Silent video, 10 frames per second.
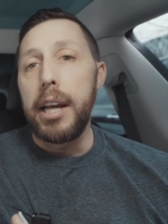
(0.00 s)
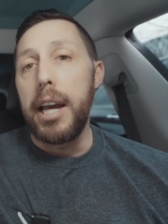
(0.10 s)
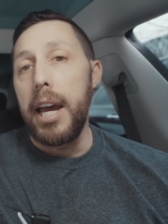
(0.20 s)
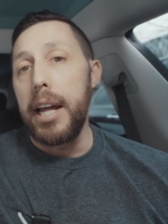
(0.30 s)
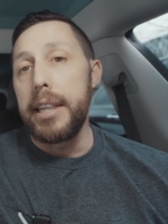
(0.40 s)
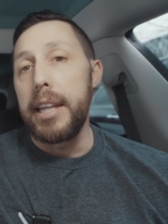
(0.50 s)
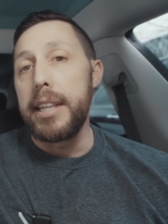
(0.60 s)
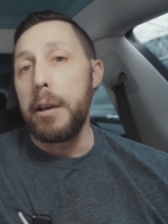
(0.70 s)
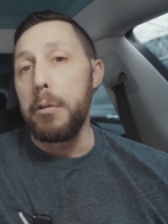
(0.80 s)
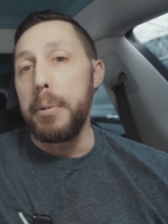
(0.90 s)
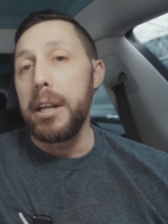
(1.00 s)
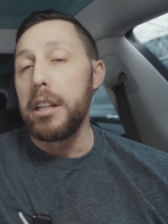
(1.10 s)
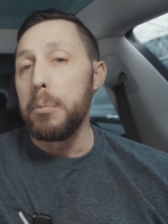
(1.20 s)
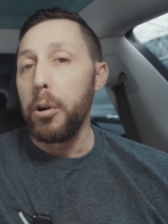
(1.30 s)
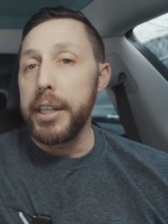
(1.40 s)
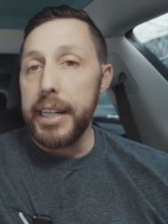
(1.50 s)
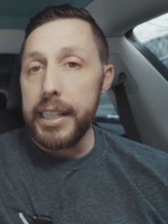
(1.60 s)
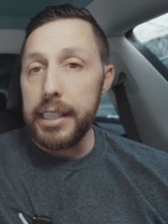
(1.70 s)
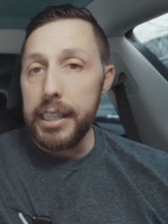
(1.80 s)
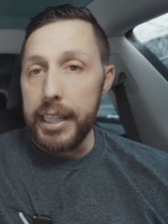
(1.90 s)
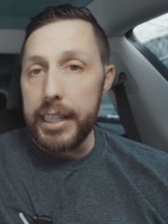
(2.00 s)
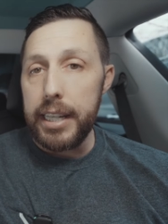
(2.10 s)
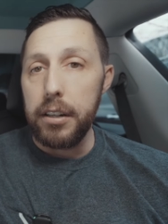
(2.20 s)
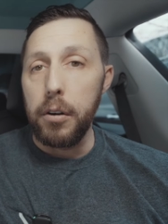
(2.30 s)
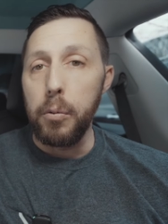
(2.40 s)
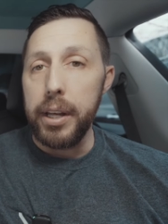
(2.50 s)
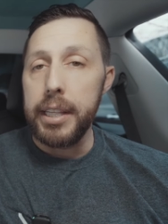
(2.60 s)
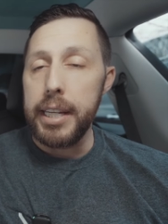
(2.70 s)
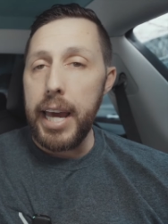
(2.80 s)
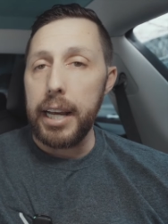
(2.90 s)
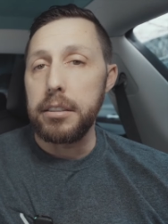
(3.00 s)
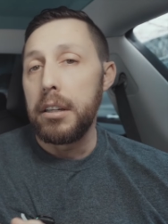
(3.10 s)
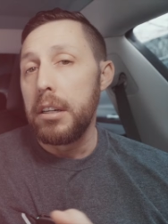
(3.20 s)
and they would be a little more lenient with the nags.